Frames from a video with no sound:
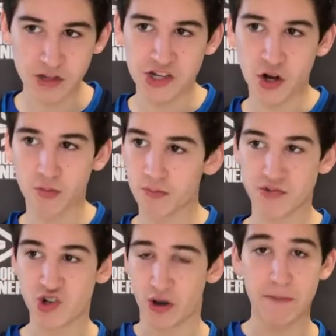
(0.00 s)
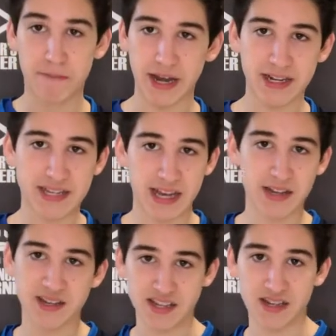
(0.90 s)
Jordan
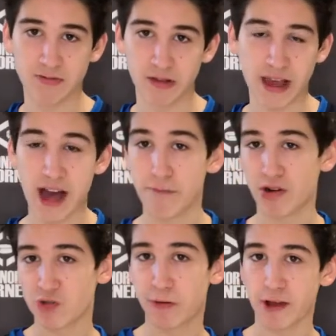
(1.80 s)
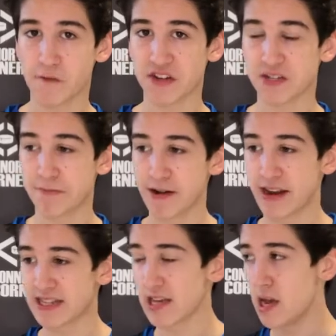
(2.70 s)
Binnington doesn't really have much playoff
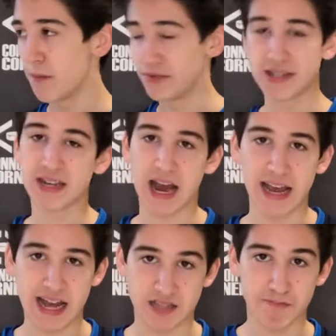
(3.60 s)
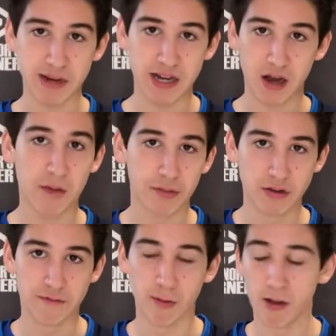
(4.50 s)
experience, but this guy has been
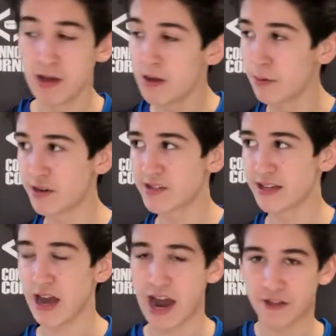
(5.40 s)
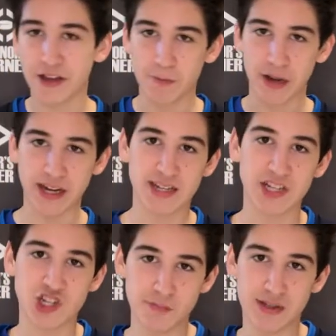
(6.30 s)
unbelievable. Personally, I think
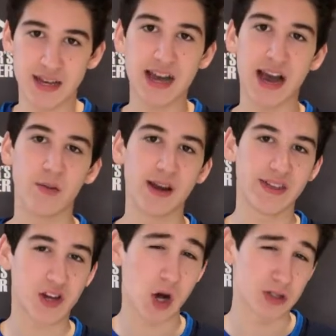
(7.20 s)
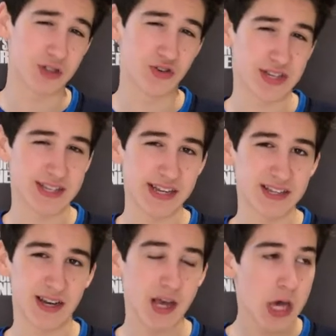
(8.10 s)
Binnington should be the guy winning the Calder this
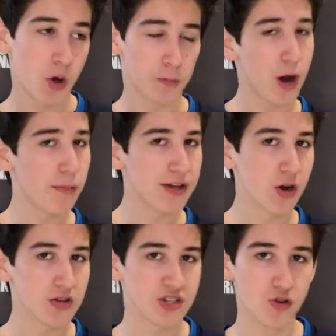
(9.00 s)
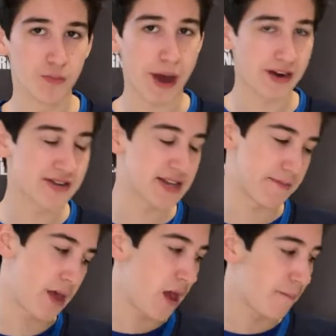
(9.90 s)
season. We'll probably go to
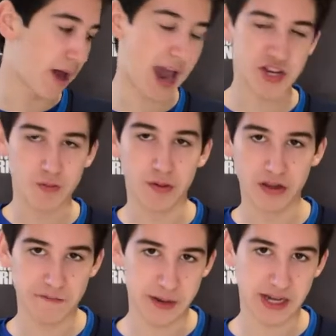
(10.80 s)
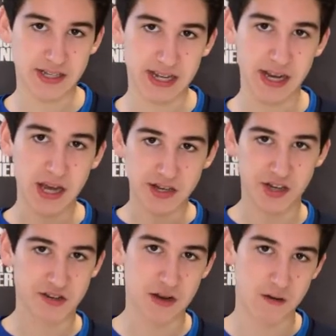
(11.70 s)
Pettersson, but I do believe Binnington
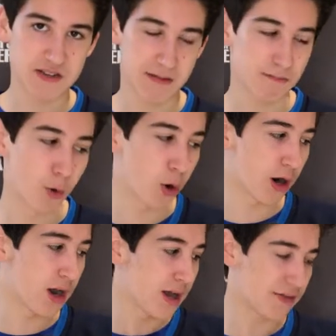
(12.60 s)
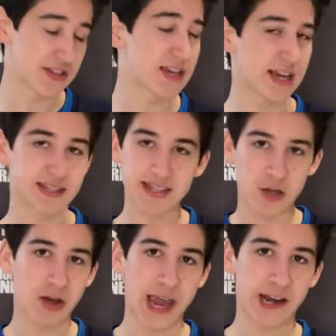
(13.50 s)
deserves it more. This guy
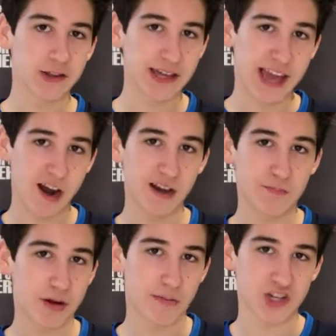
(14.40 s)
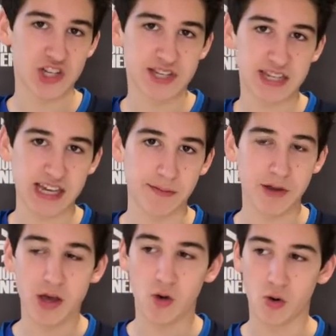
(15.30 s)
single-handedly carried pretty much his team,
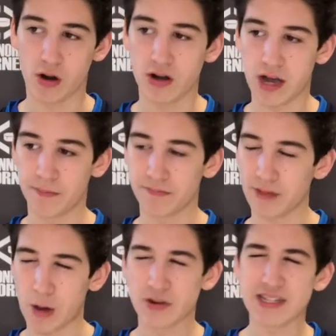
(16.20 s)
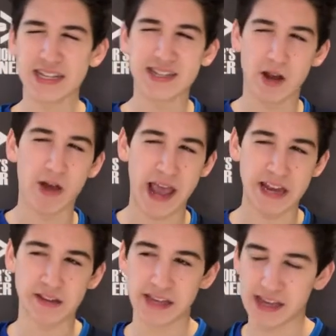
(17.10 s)
or I wouldn't say
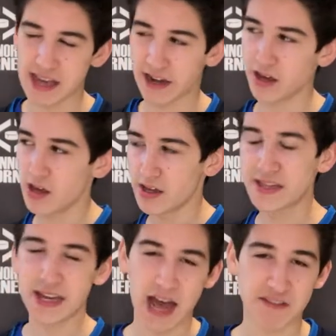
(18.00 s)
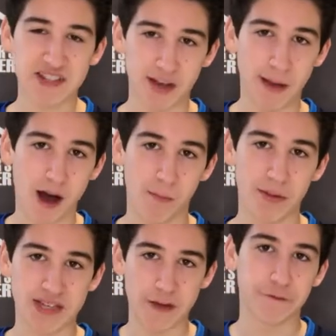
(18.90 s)
single-handedly. He did have some help,
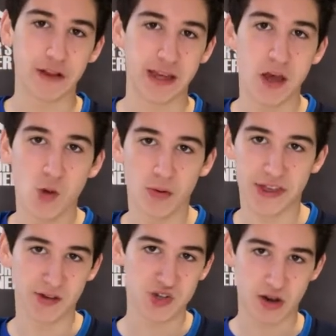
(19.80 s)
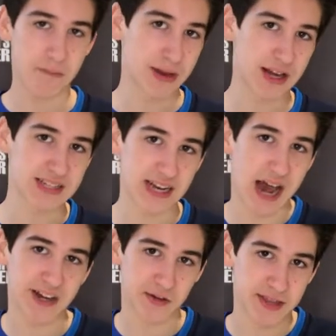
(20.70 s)
but definitely without Jordan Binnington,
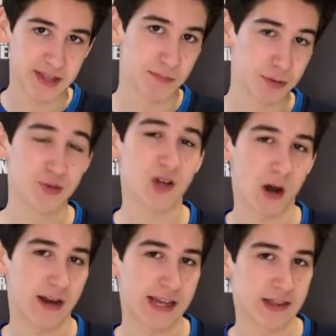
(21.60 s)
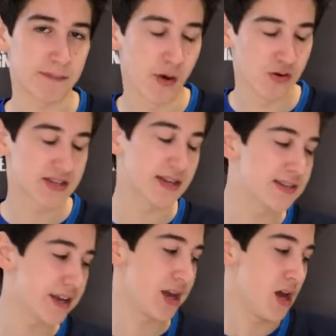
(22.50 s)
I don't think the Blues are in the postseason.